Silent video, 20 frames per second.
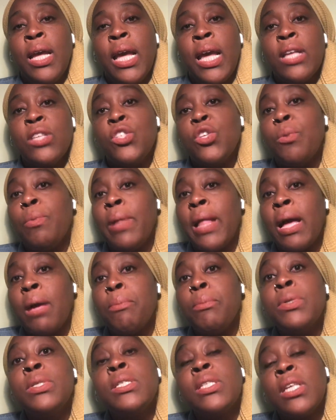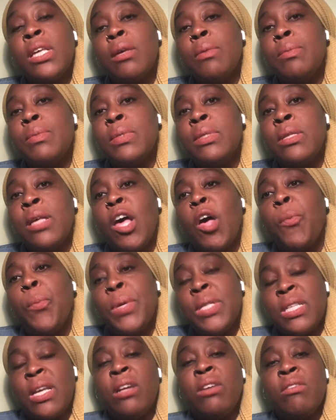And so black Muslims help
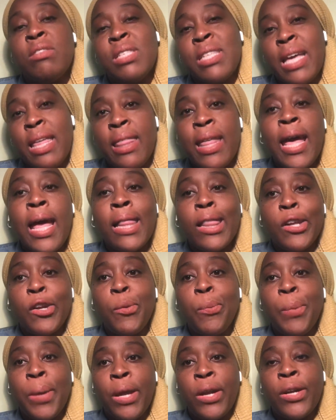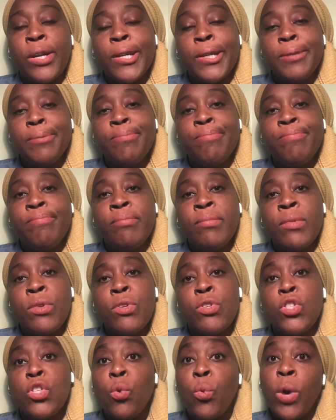us understand that a little better.
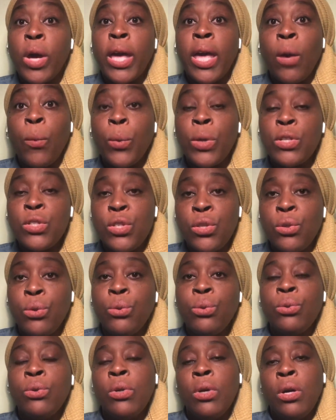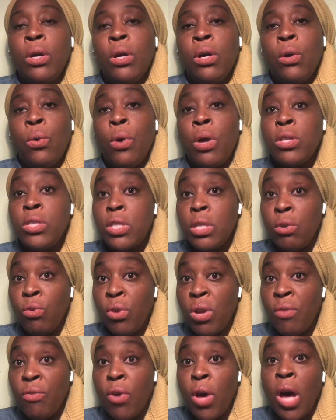So what can we do? Well, to
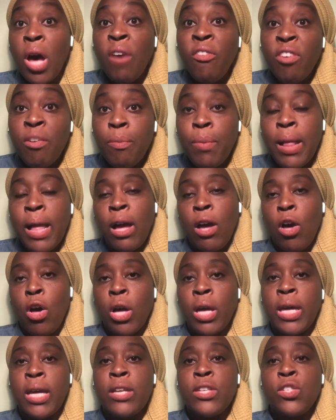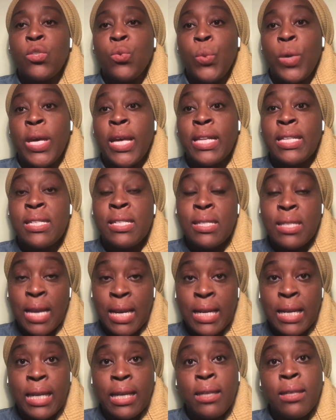riff off of Black August, we can
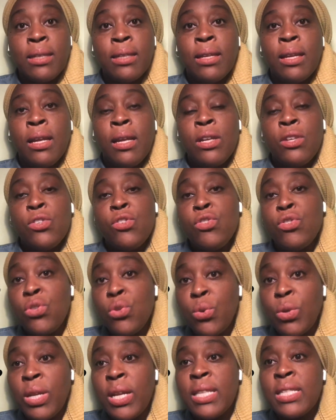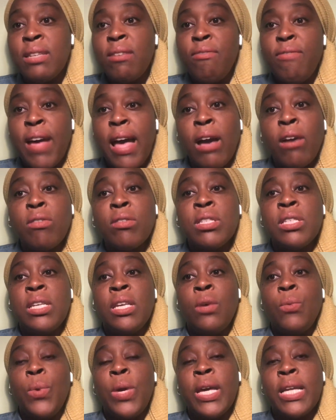study. Students and
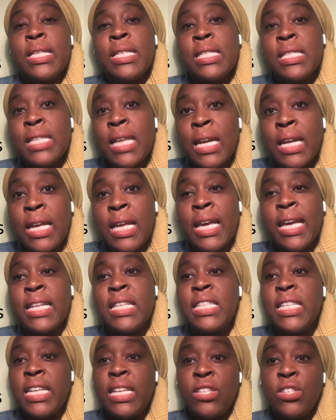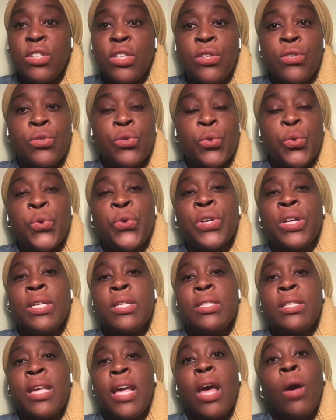faculty, we can study and teach these
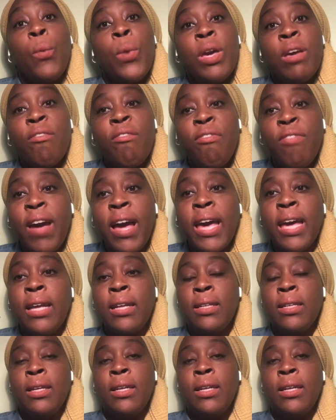stories, and we can fight.